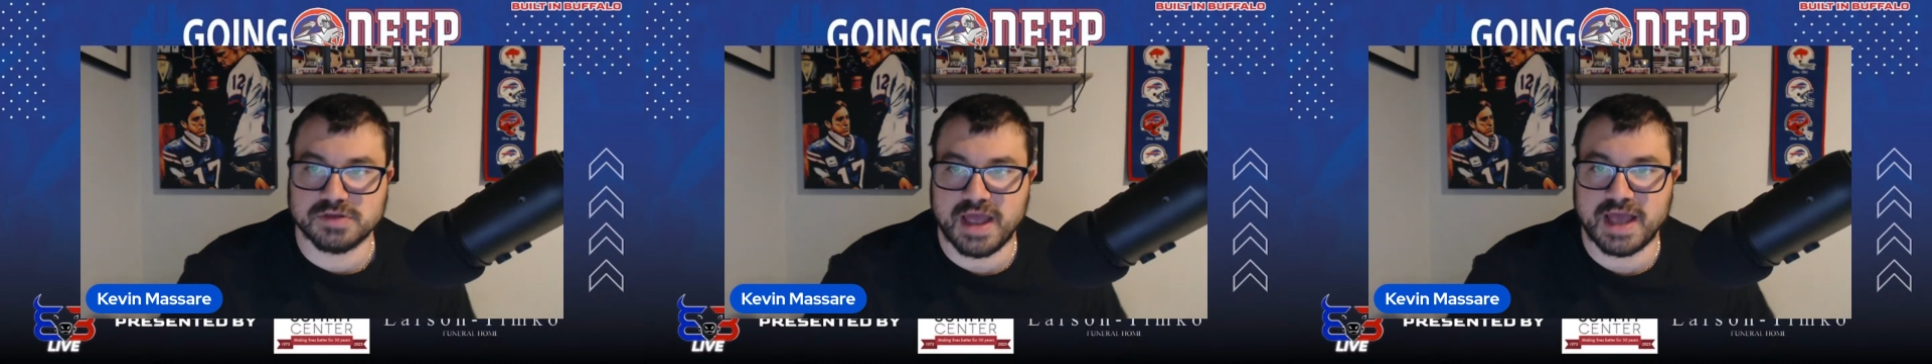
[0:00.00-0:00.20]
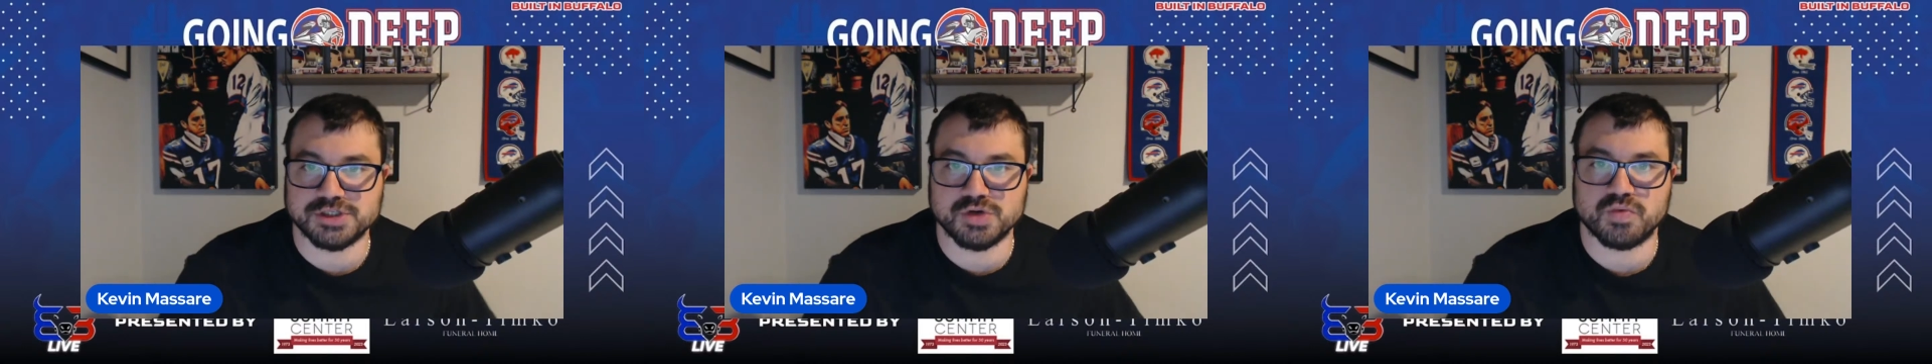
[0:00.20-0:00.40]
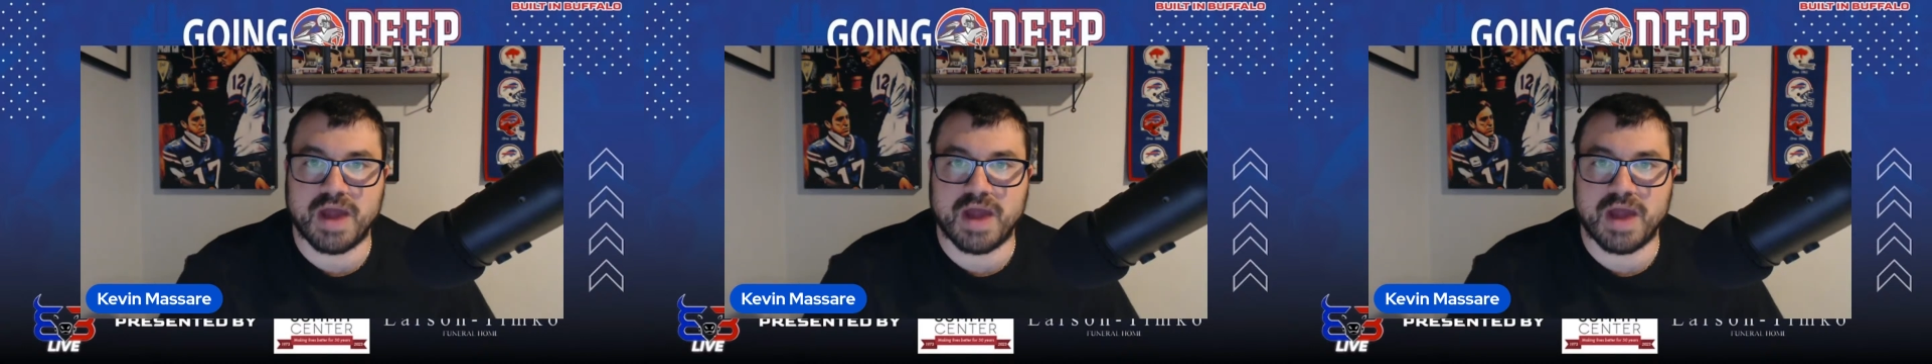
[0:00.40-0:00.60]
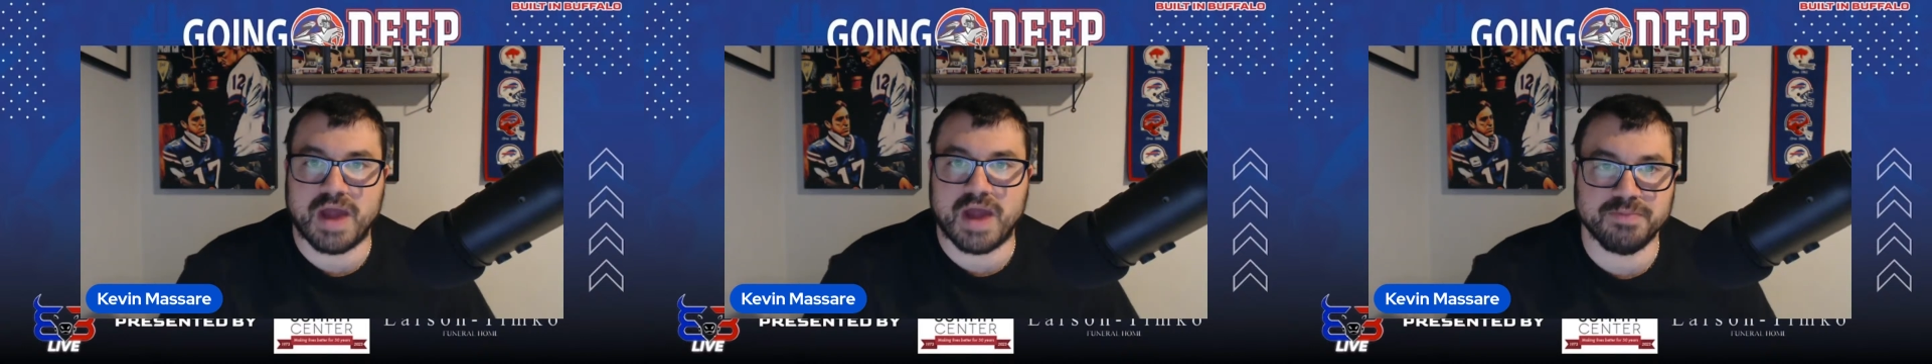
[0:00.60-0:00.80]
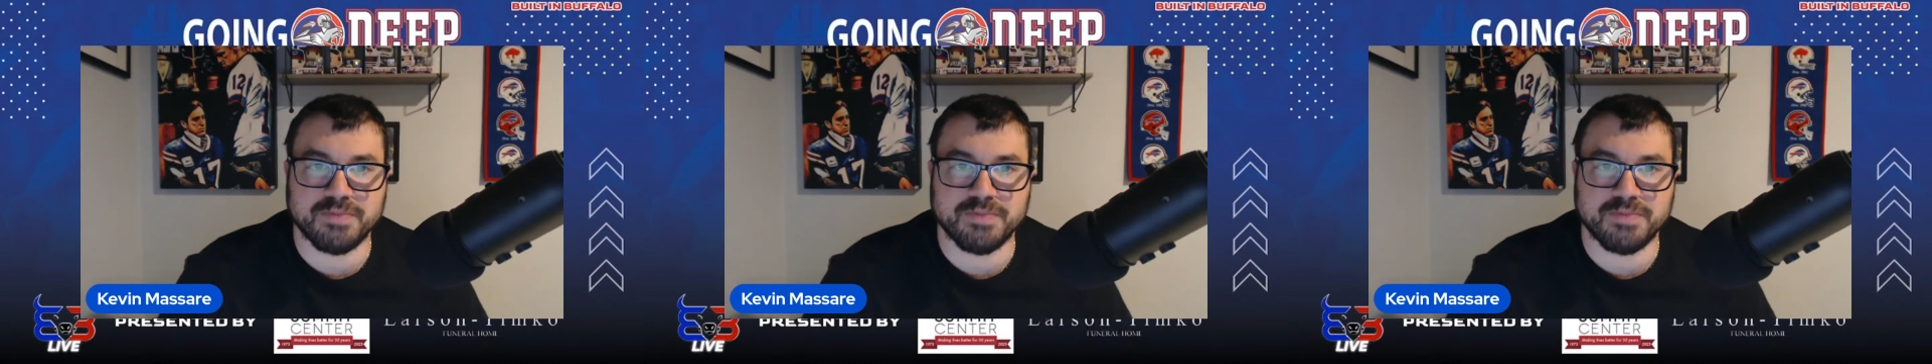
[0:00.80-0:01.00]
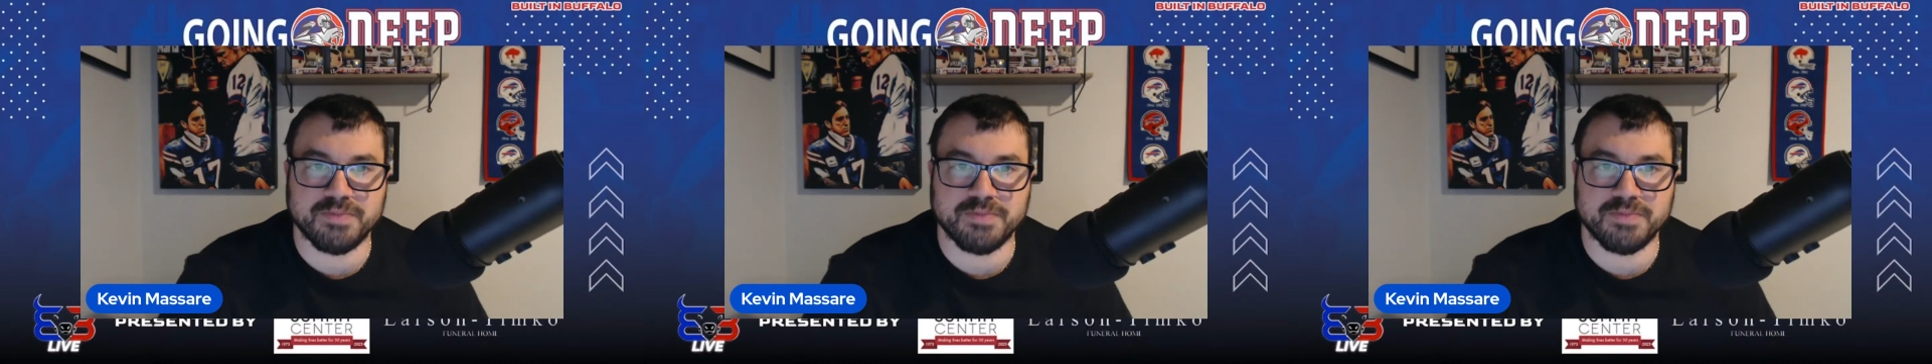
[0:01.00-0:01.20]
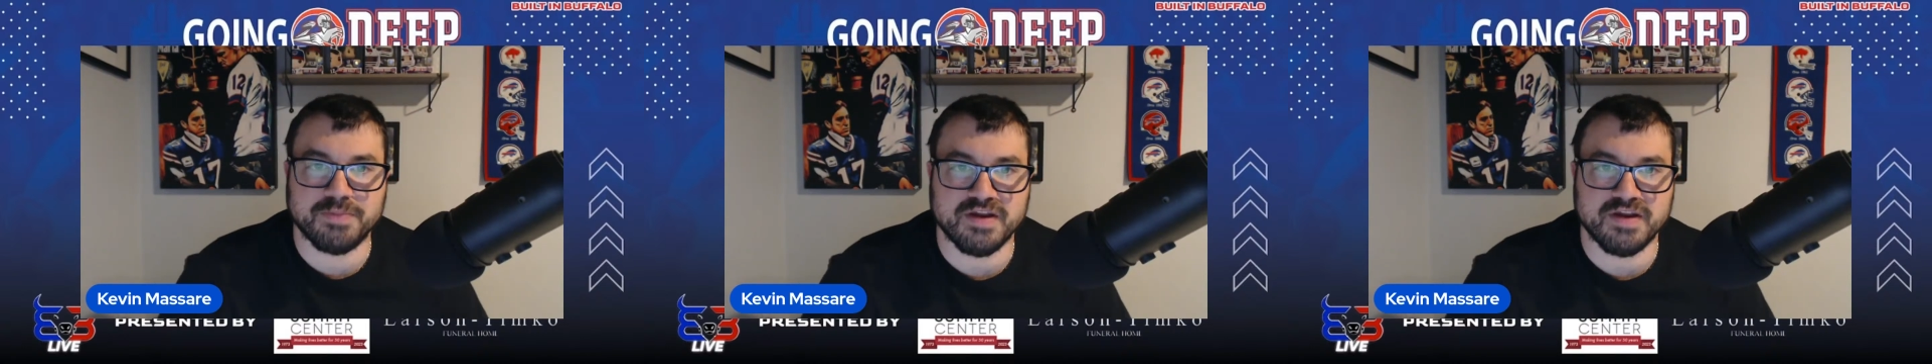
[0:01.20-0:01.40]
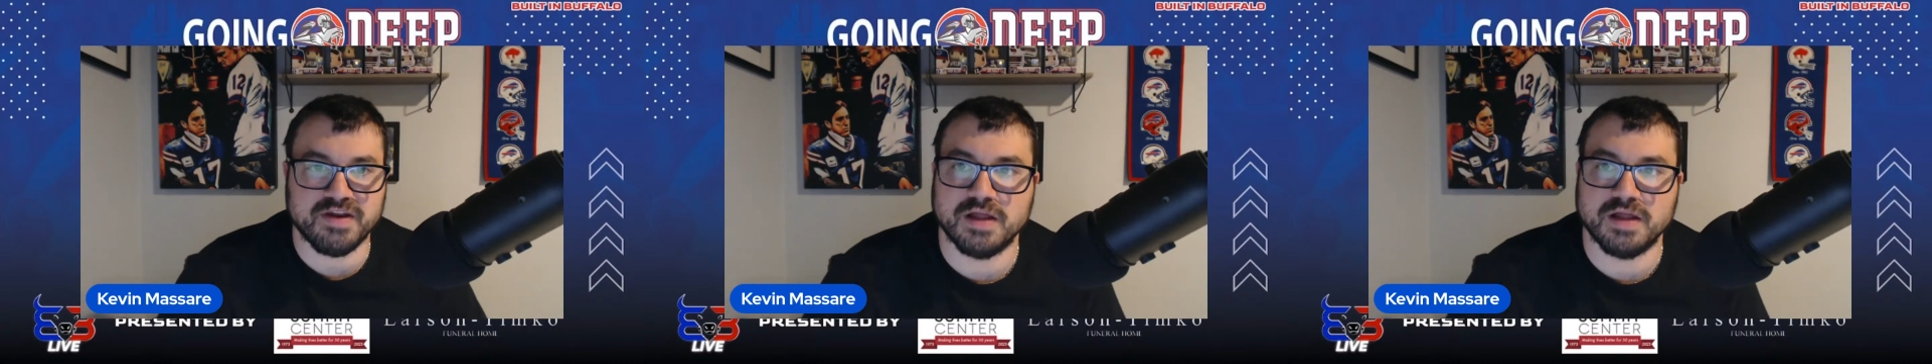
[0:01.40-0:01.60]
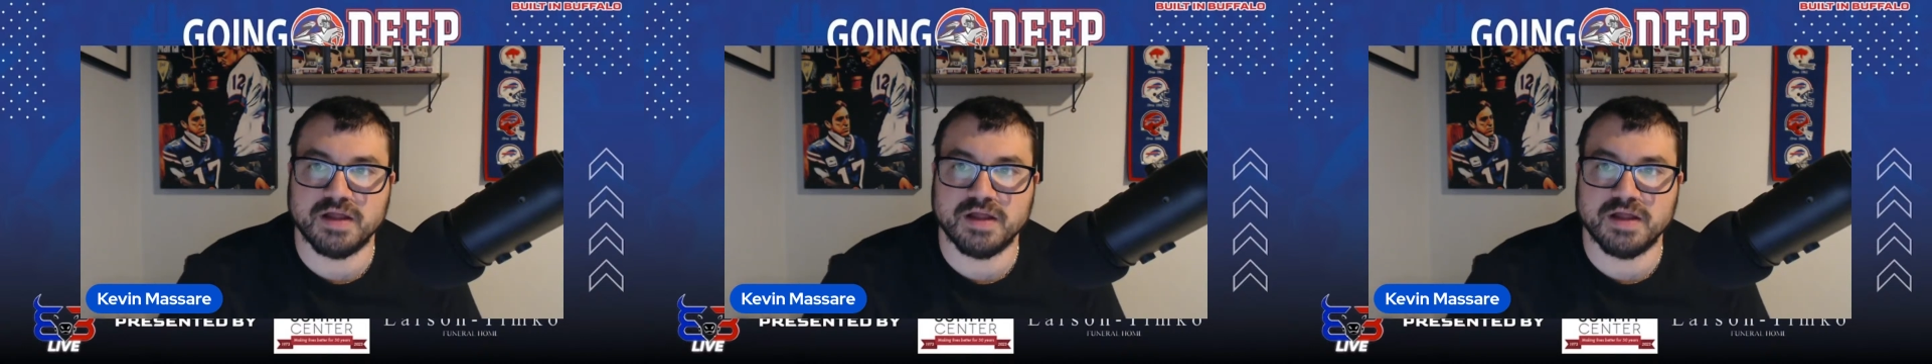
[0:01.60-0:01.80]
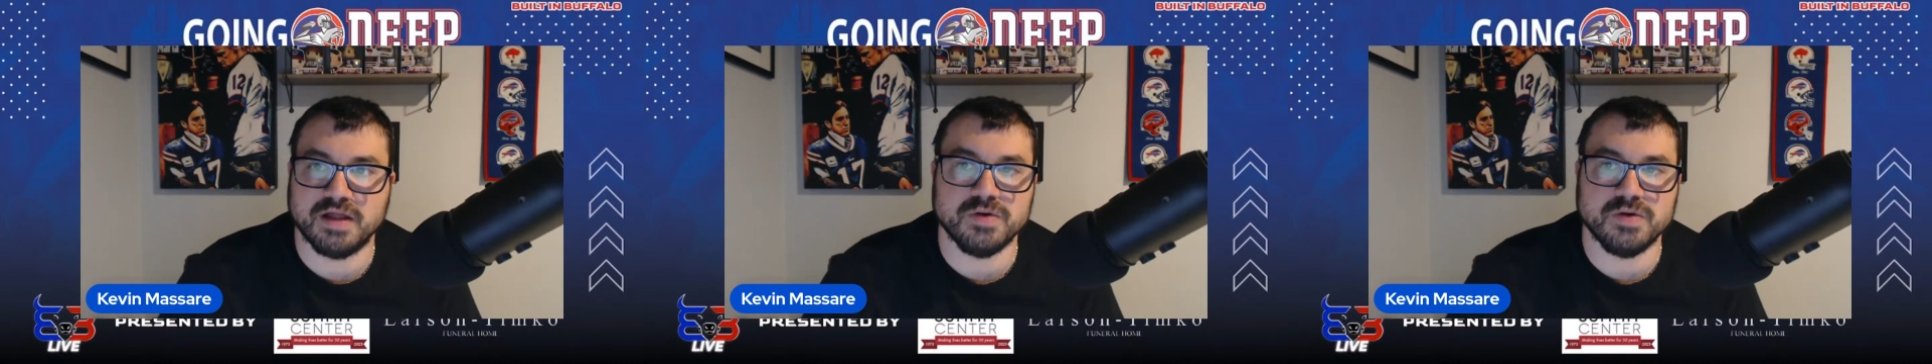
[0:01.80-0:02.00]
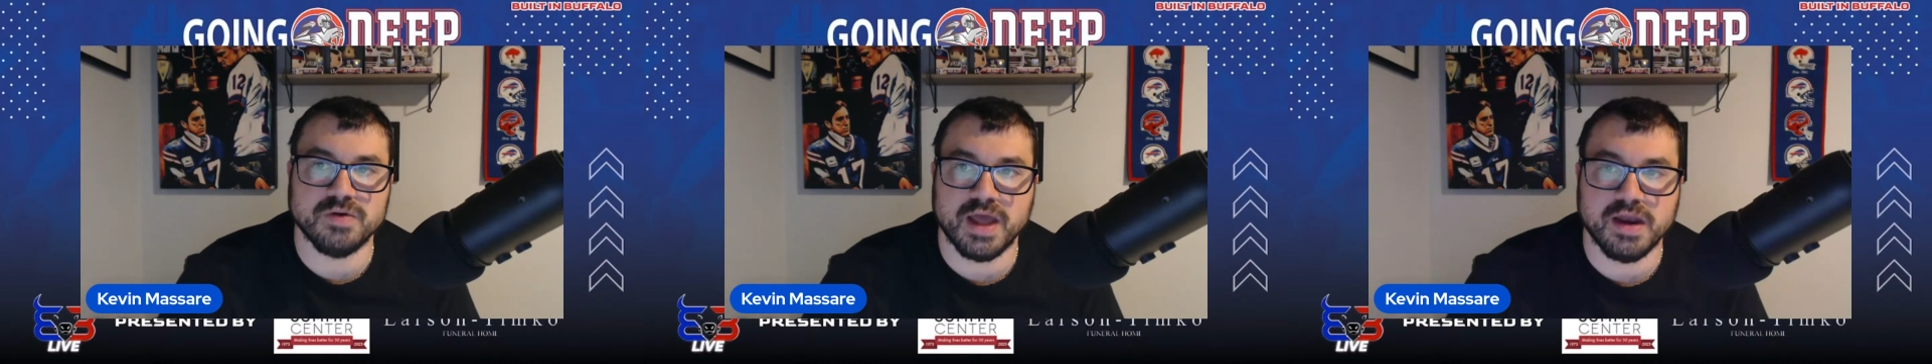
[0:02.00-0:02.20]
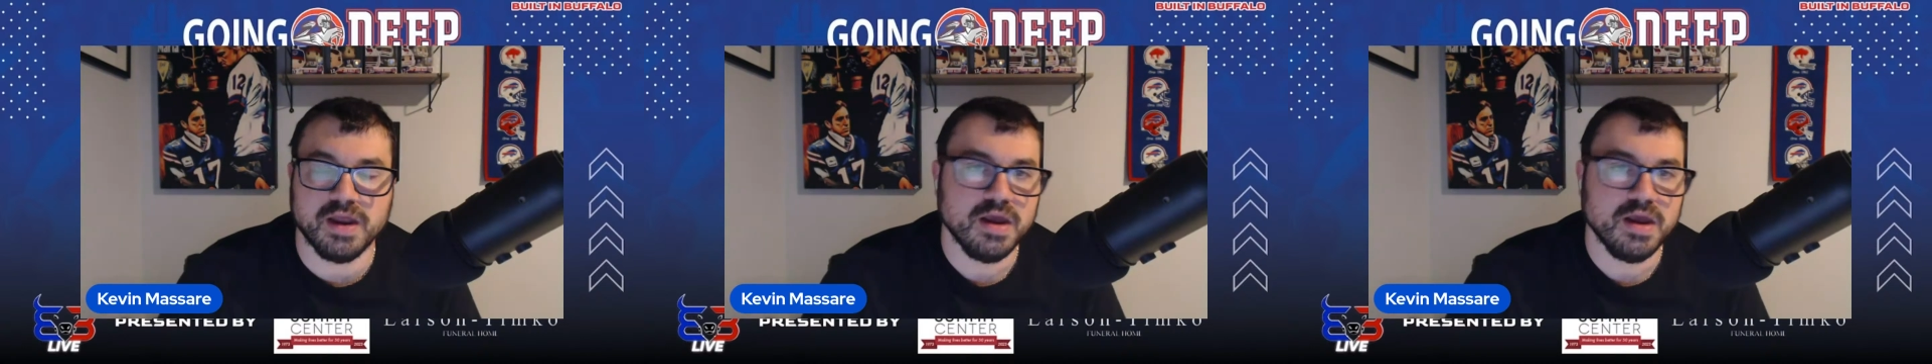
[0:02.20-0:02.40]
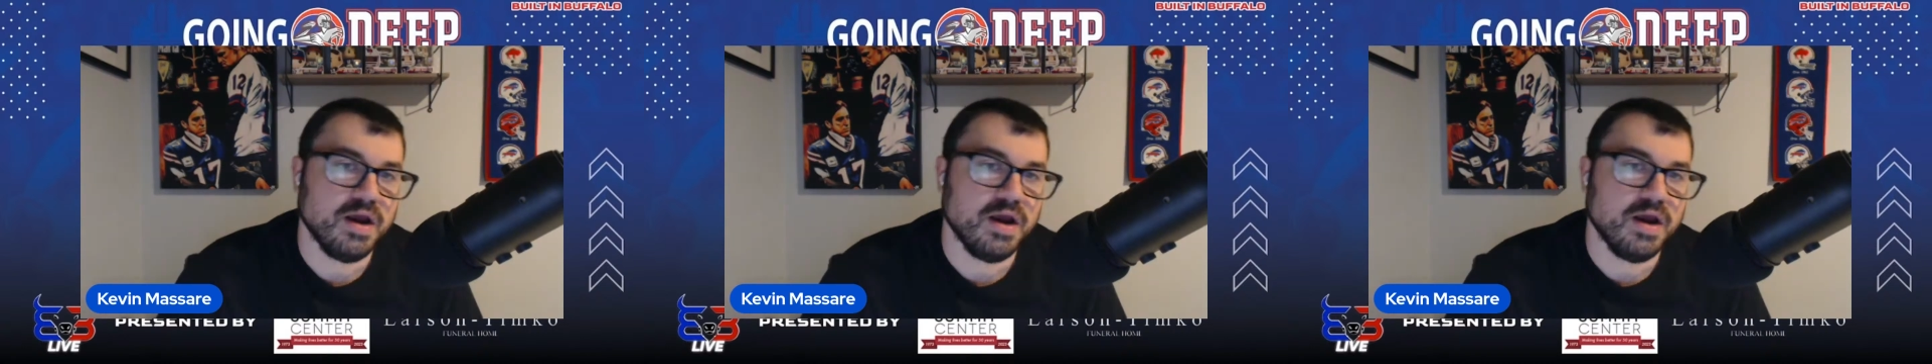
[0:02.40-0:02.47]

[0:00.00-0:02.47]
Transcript: as you wrap up the defensive line unit.